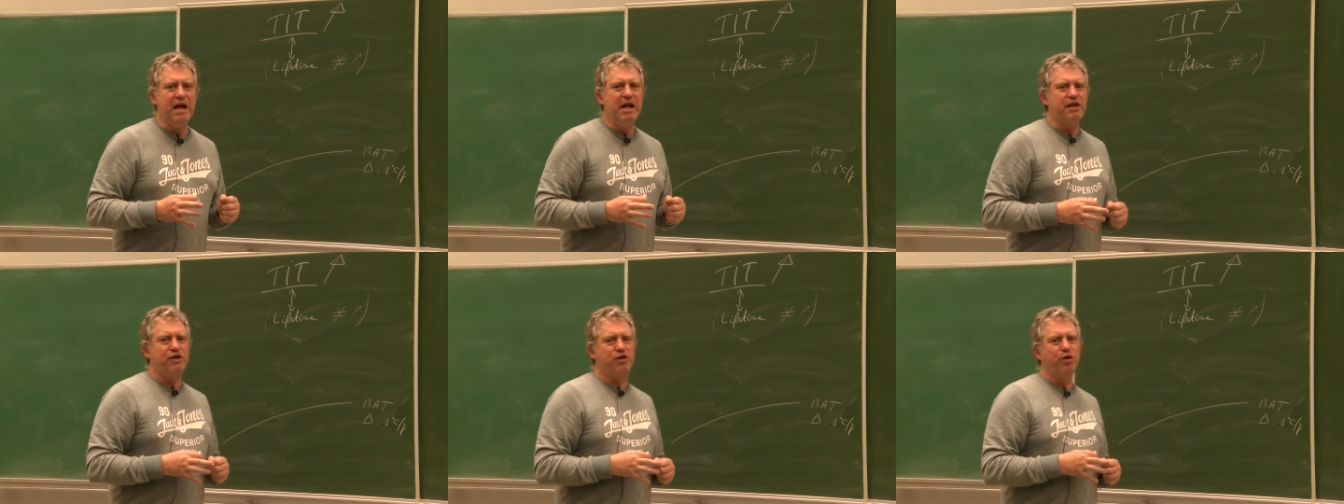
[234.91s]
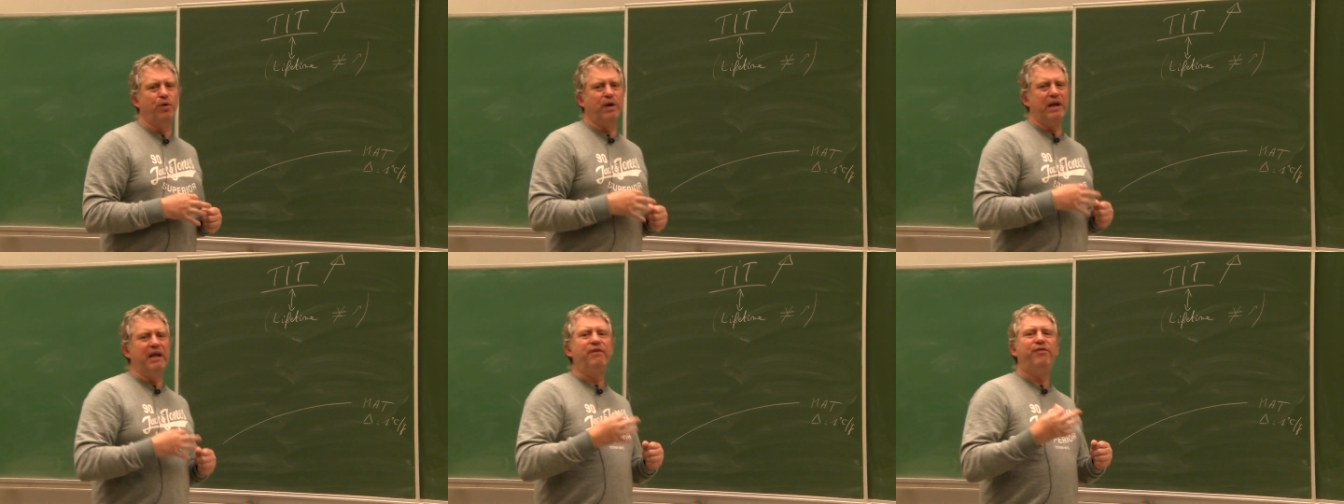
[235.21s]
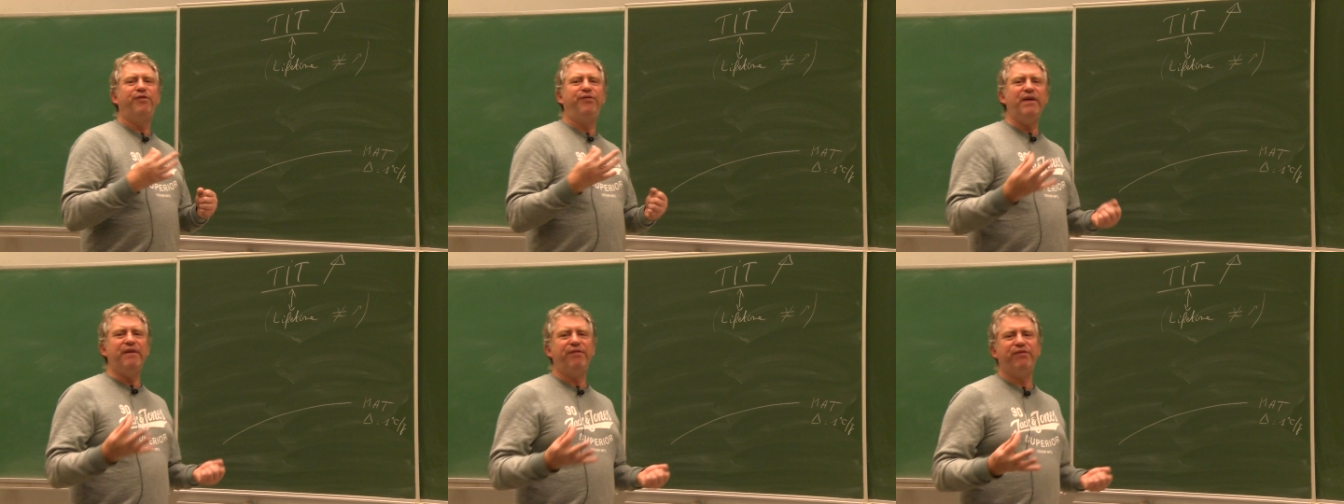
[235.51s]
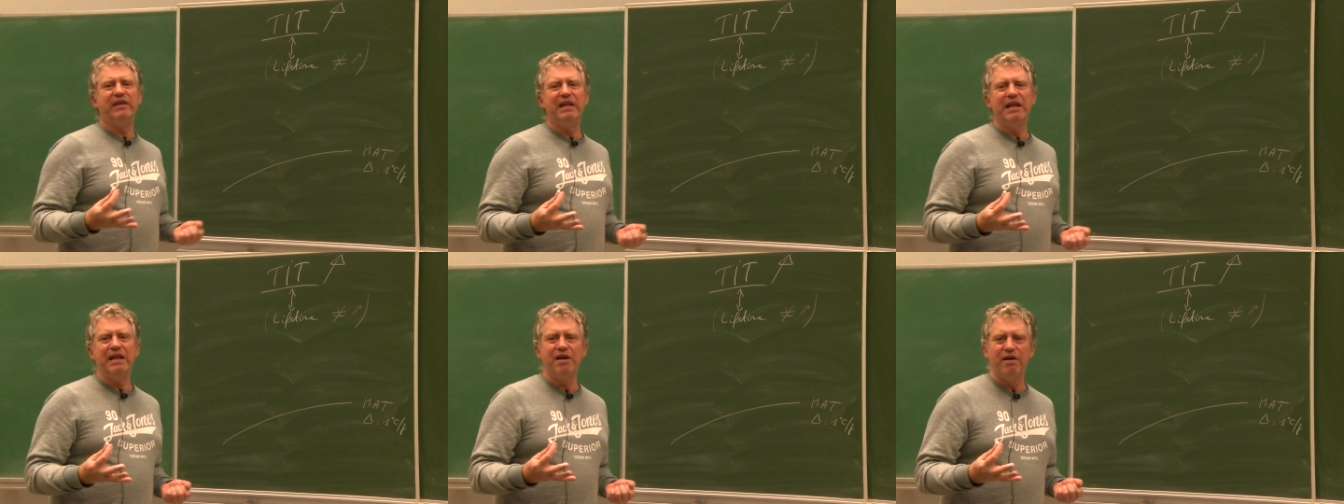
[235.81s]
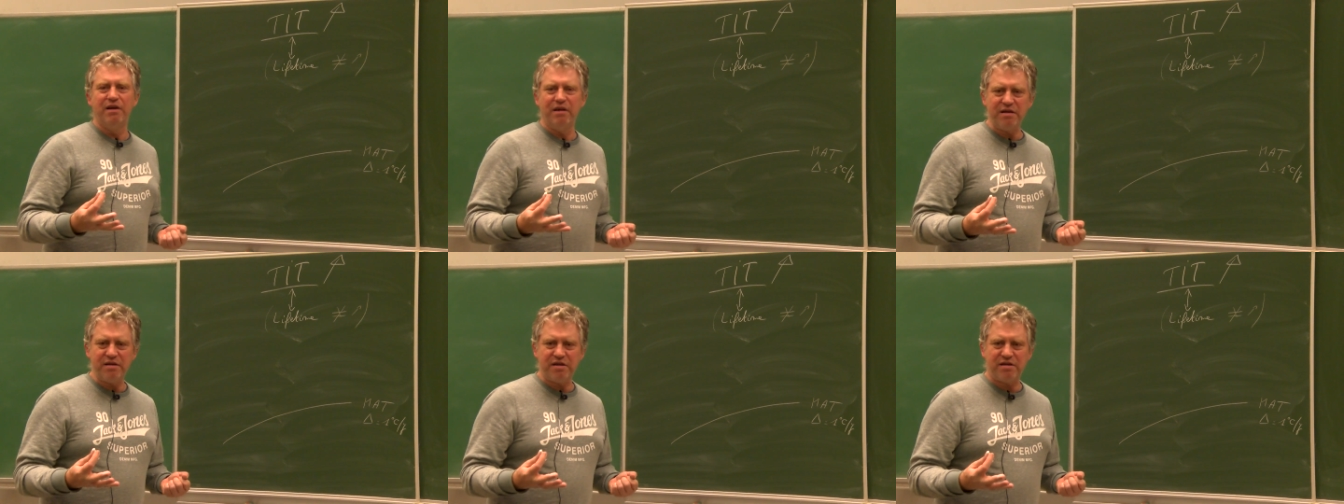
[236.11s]
So in 50
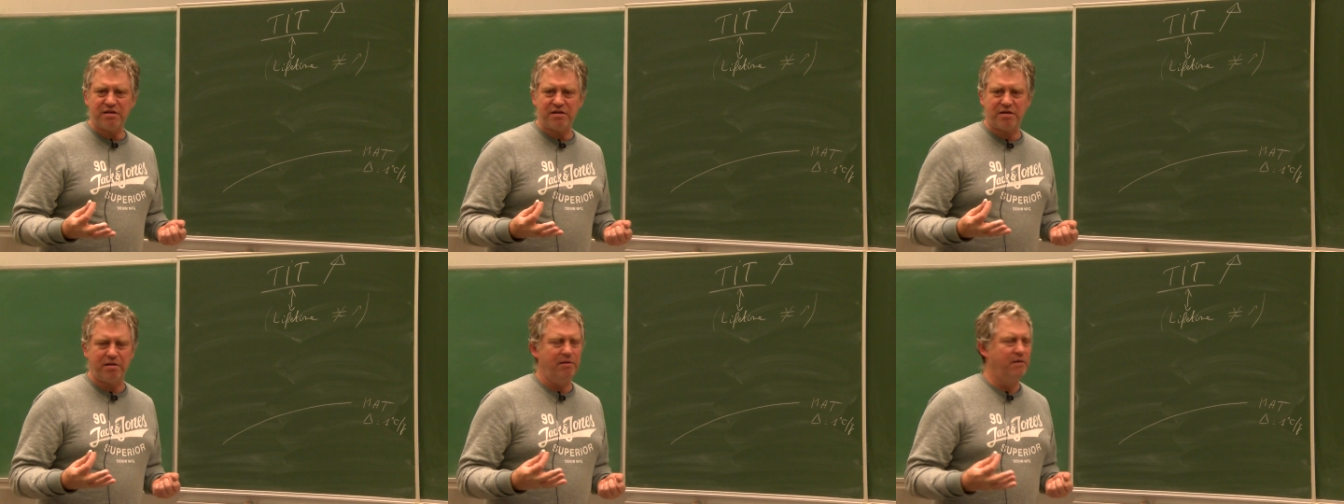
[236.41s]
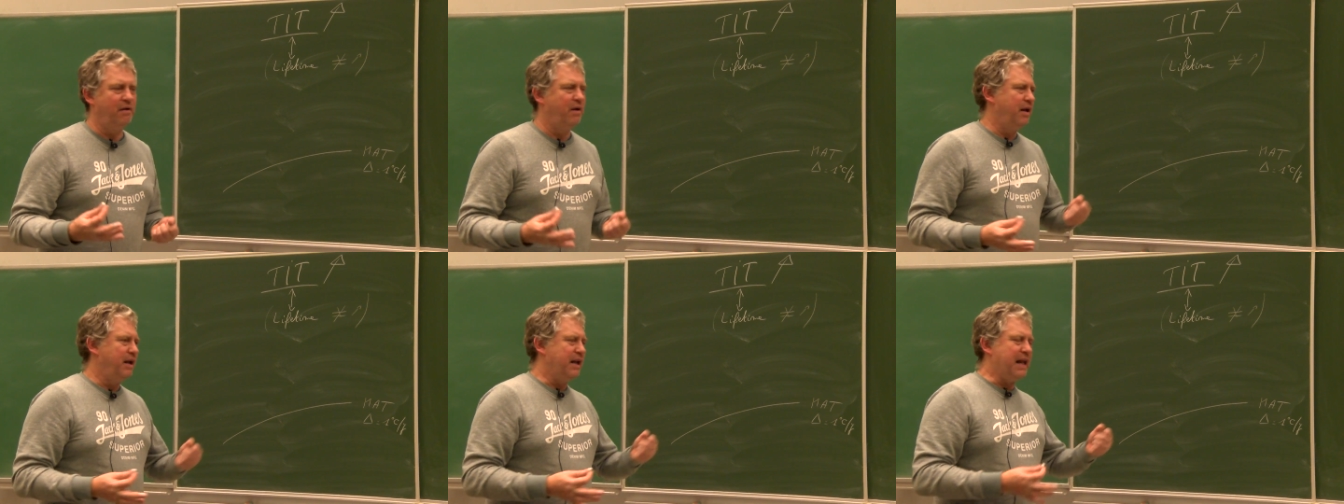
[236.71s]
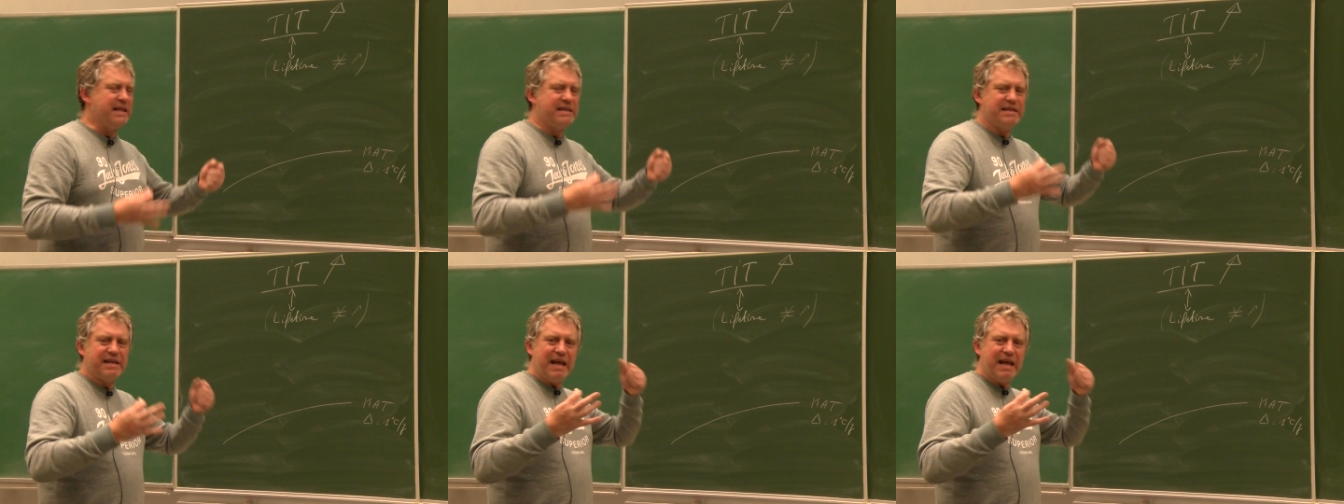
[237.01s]
years, let's